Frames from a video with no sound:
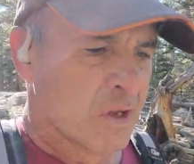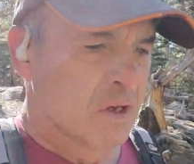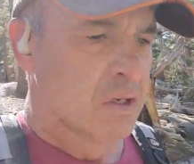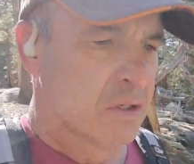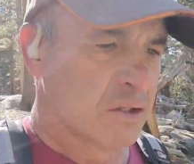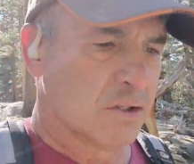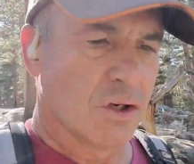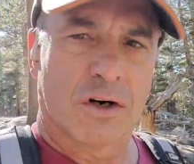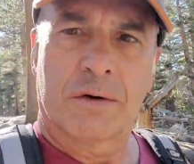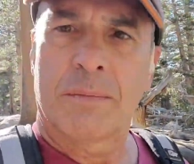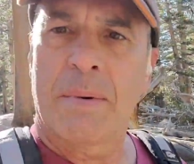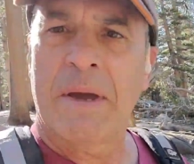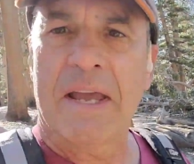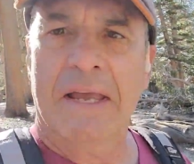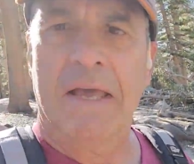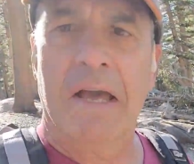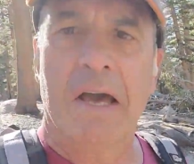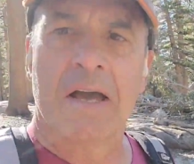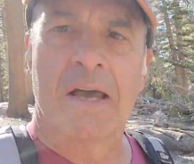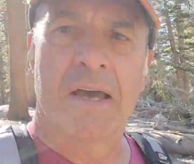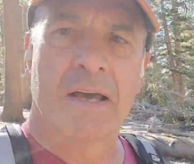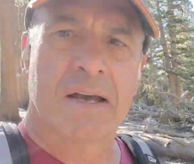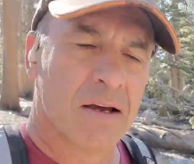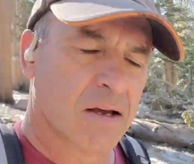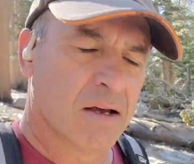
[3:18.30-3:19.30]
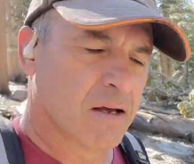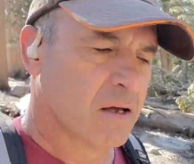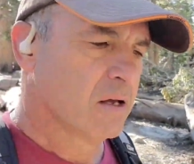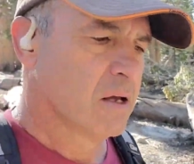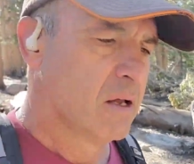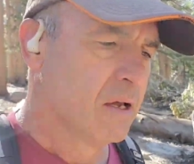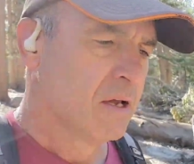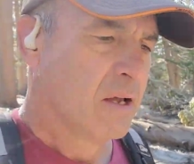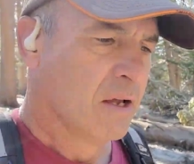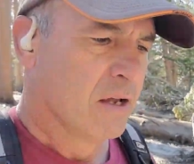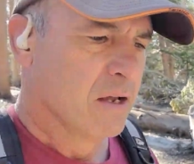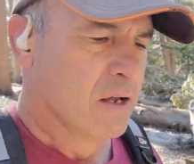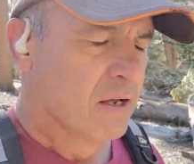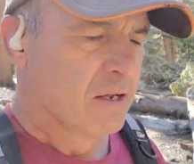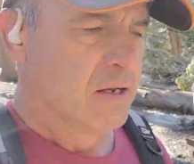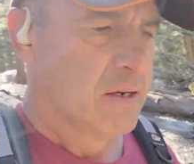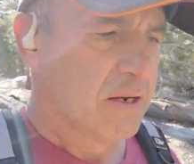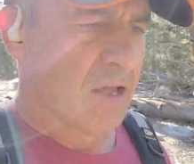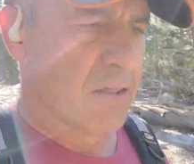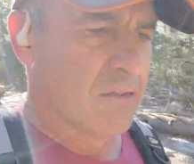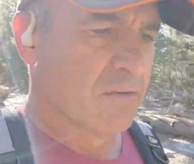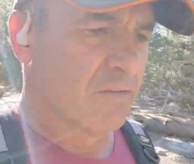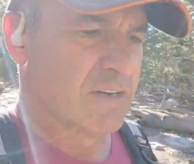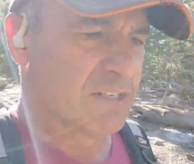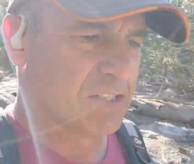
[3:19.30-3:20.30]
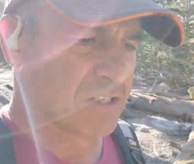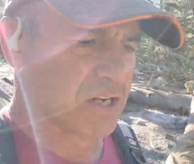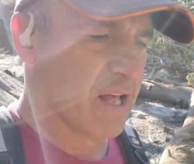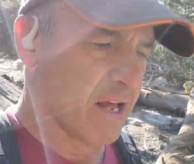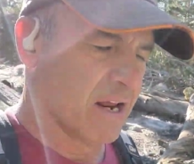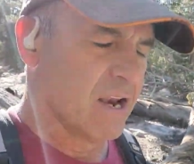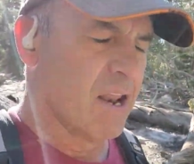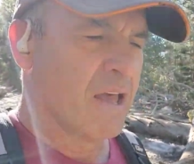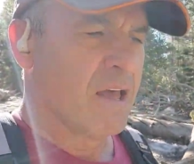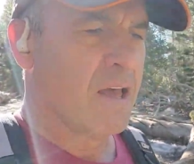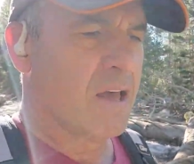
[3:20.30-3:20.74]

Cirque Peak down the ridge line,